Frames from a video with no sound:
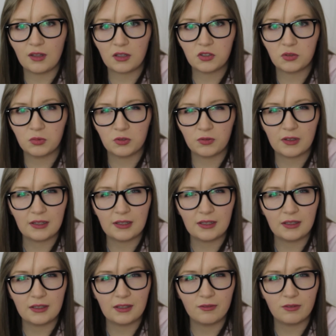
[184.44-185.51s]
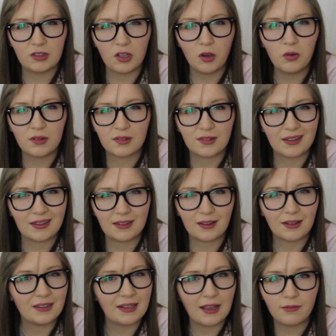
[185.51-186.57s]
that you would really even notice. Like,
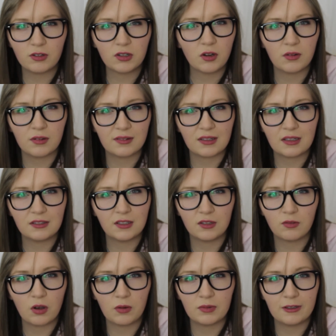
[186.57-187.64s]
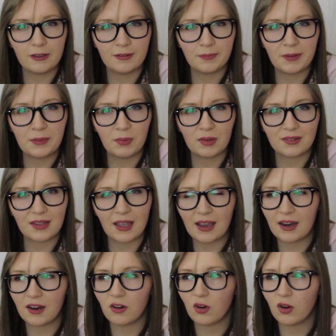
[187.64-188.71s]
I never notice anything wrong with these people's
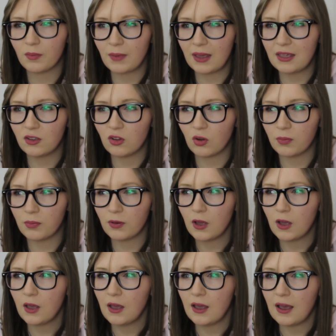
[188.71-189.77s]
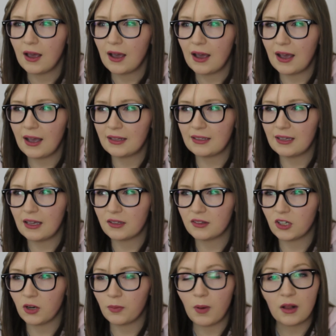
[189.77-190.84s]
hair or makeup, and yet
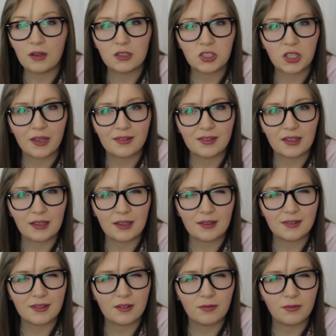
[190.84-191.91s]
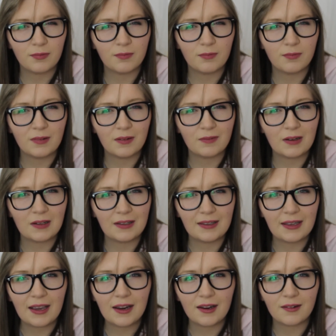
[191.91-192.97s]
they're apologising it as if we really
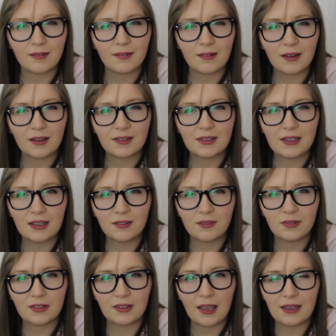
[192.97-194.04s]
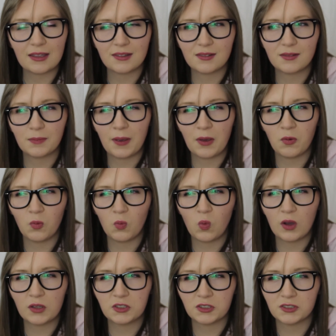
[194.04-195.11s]
care. At the end of the day, it's about
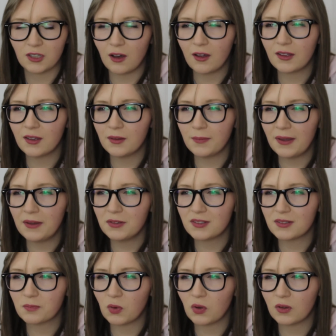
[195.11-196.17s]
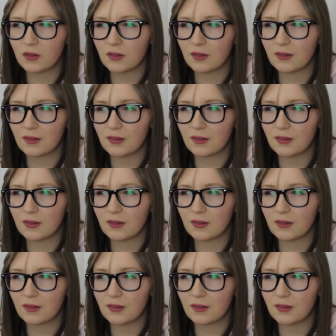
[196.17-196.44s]
what you're talking about, but